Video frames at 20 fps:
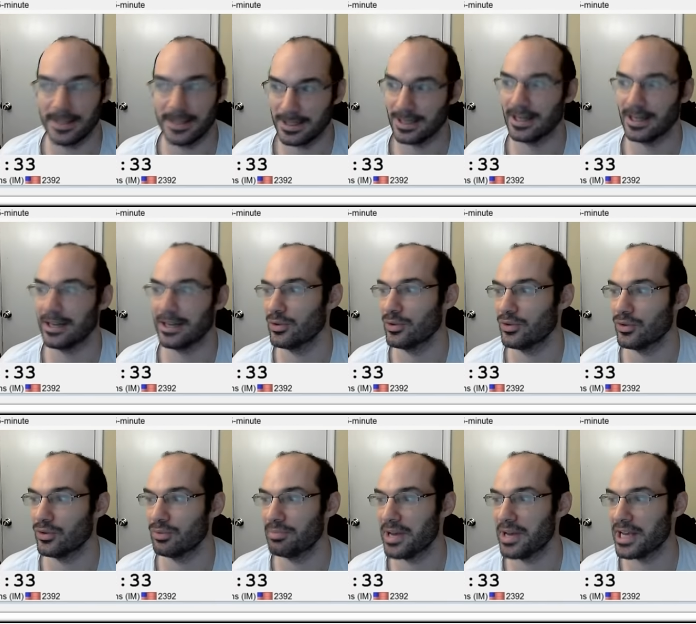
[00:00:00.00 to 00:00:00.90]
uh,
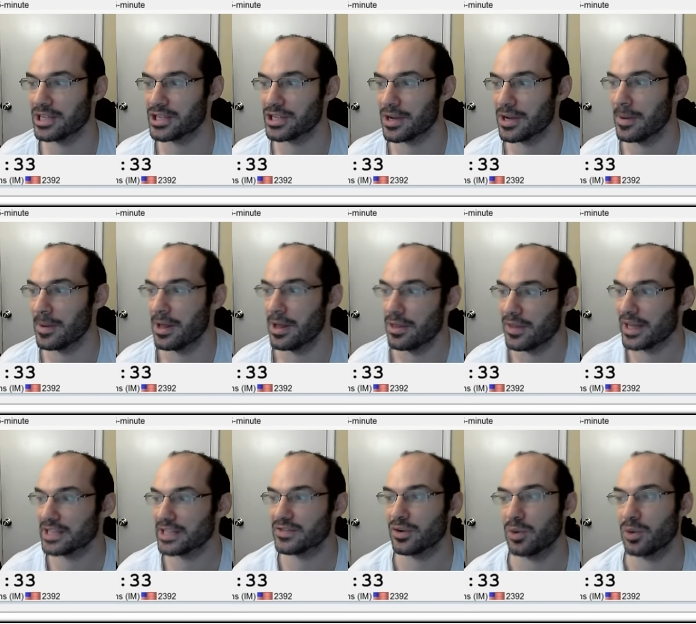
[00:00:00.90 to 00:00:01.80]
YouTube page.
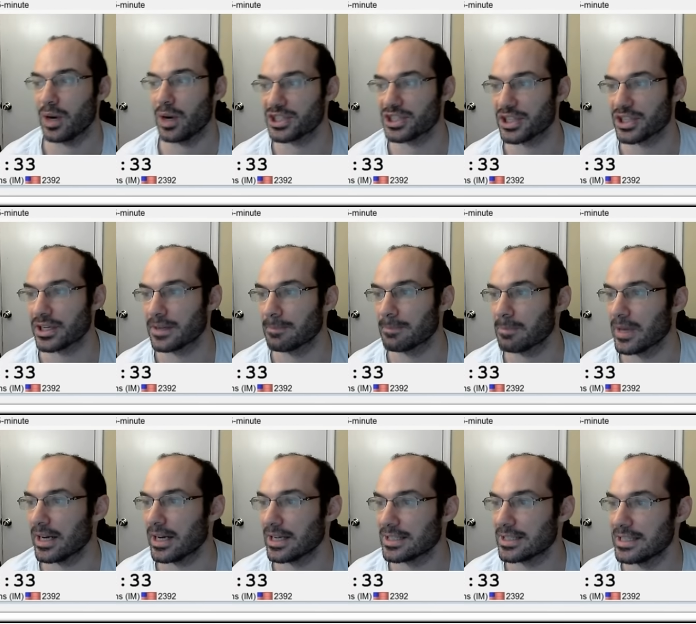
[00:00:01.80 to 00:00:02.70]
Thanks for watching.
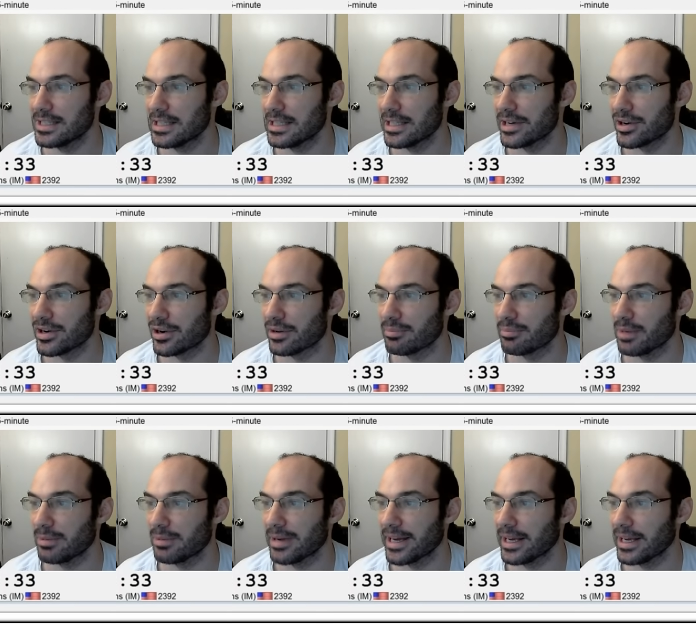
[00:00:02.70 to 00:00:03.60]
Uh, see you later.
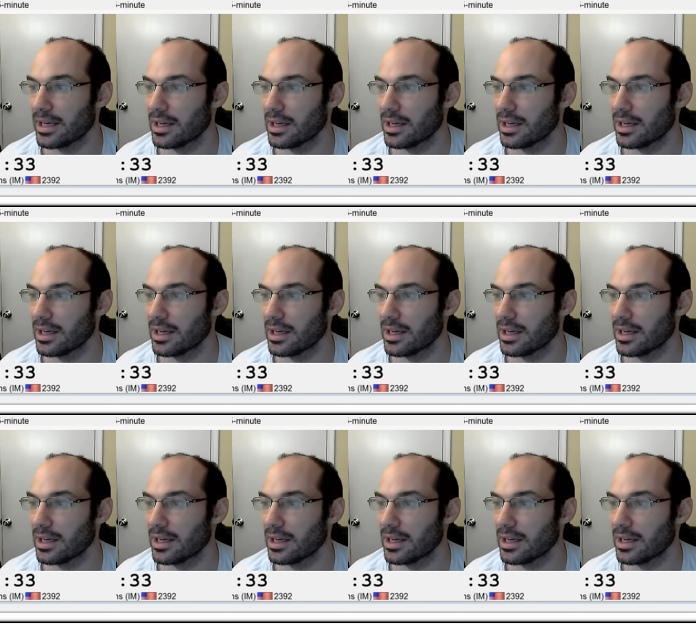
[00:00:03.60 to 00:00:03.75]
Bye-bye.